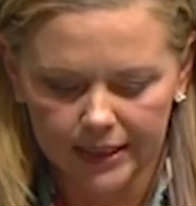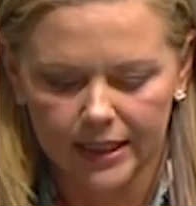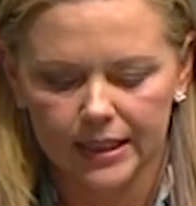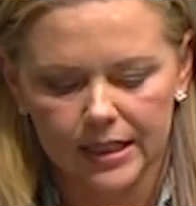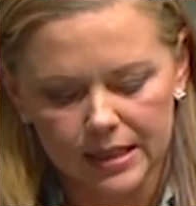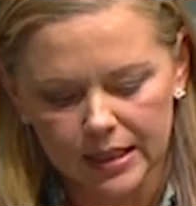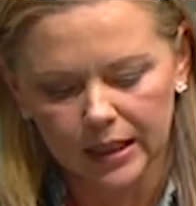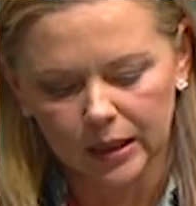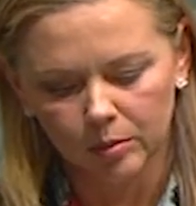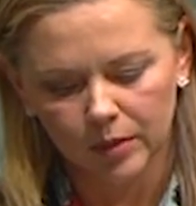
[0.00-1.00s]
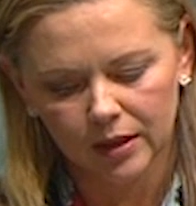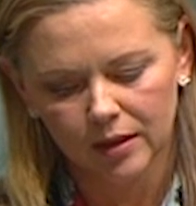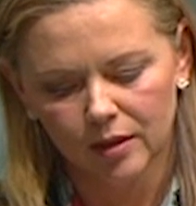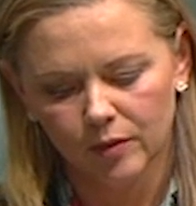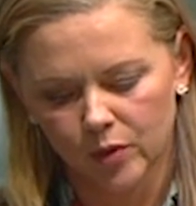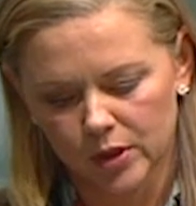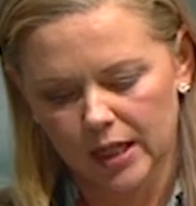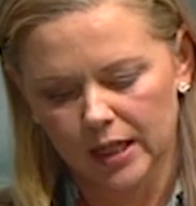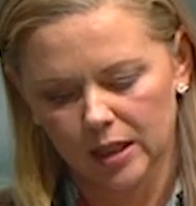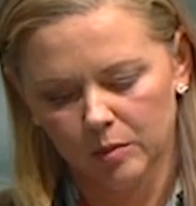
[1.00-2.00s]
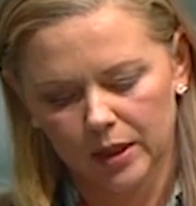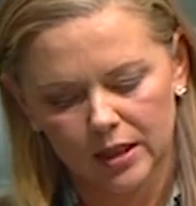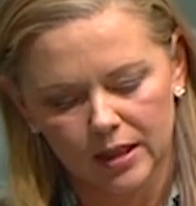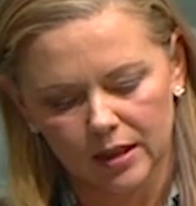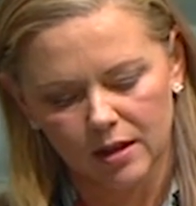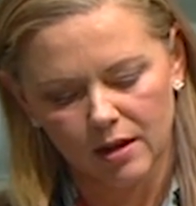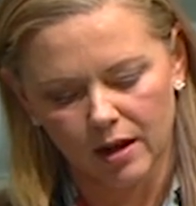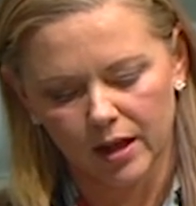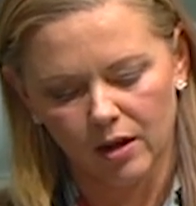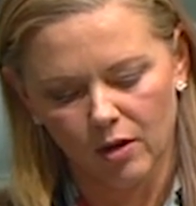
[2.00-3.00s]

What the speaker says: and his team for taking Peter Dutton and I